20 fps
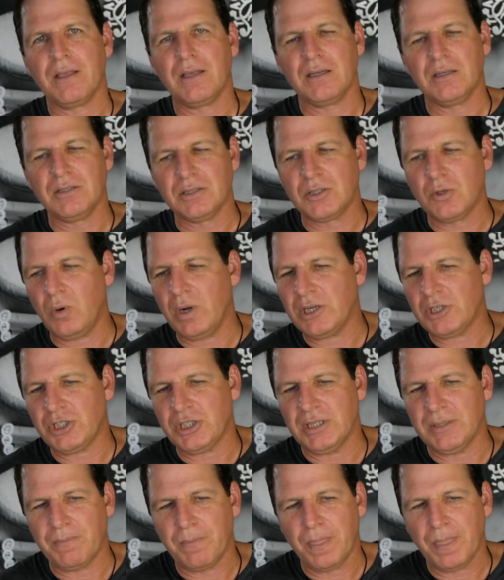Good
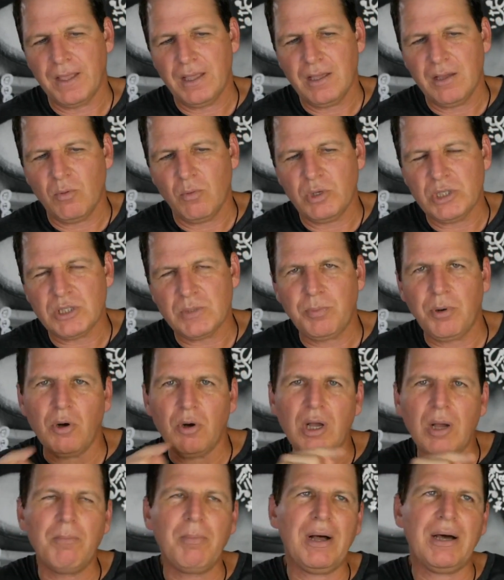question. We
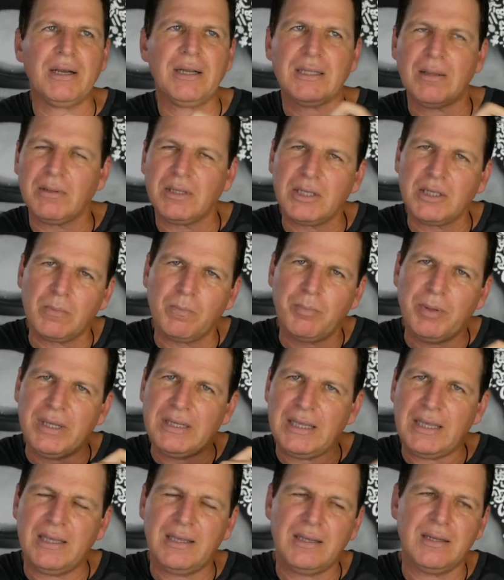spoke about it a little
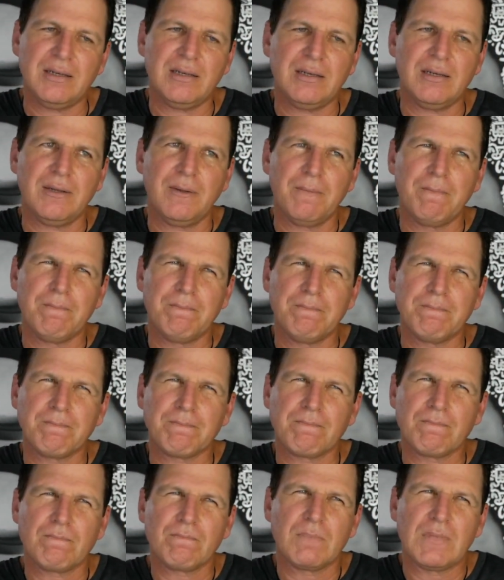bit in
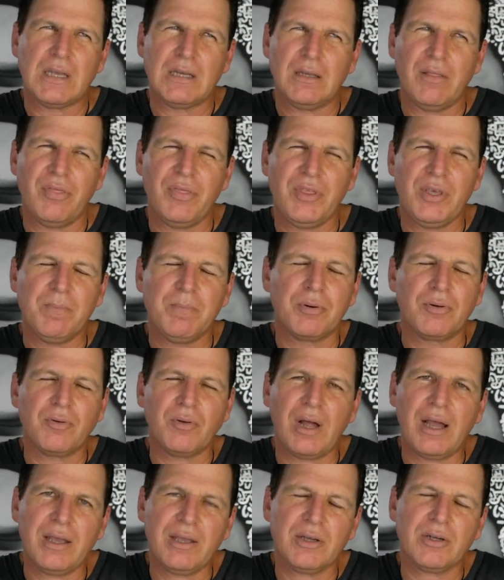the
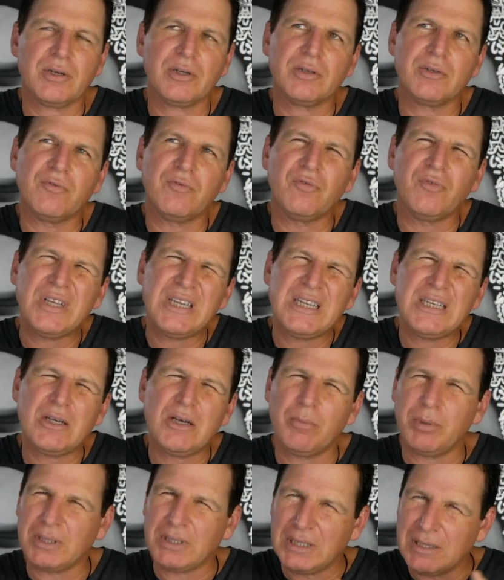prior video.
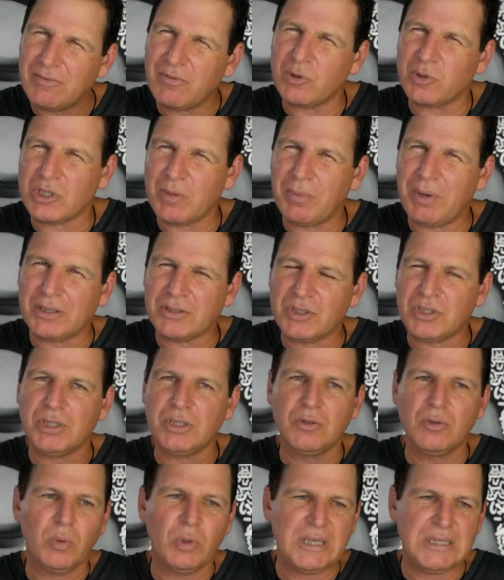I believe it was about
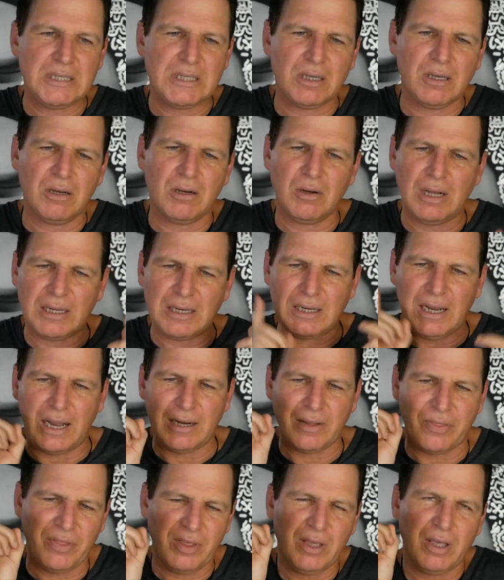2 weeks ago.
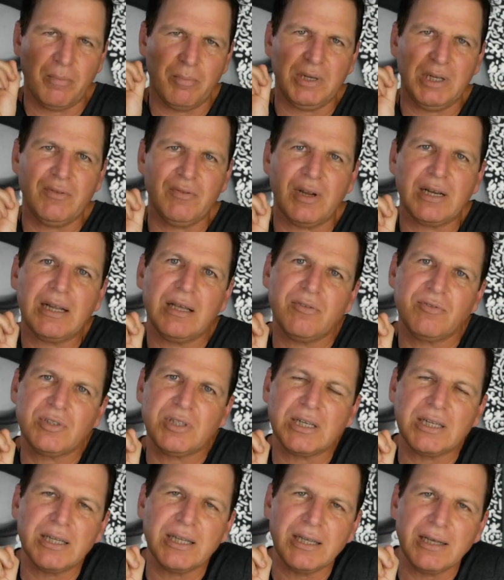I believe I left
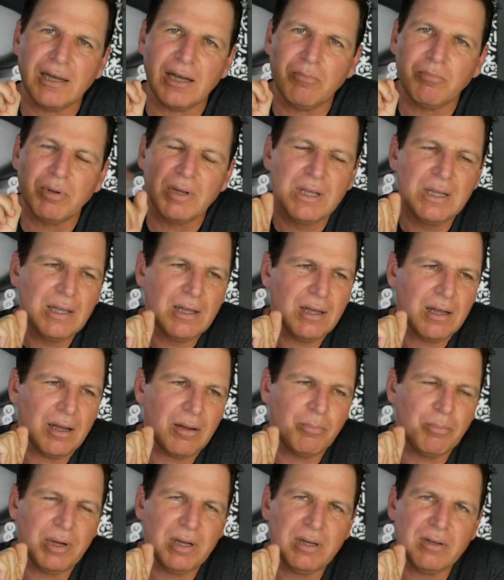a link up
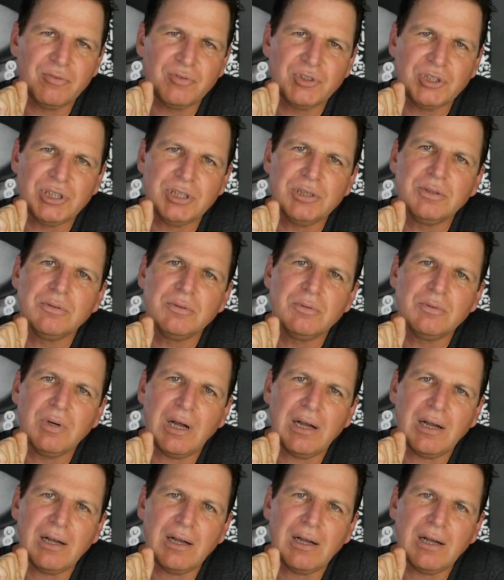above to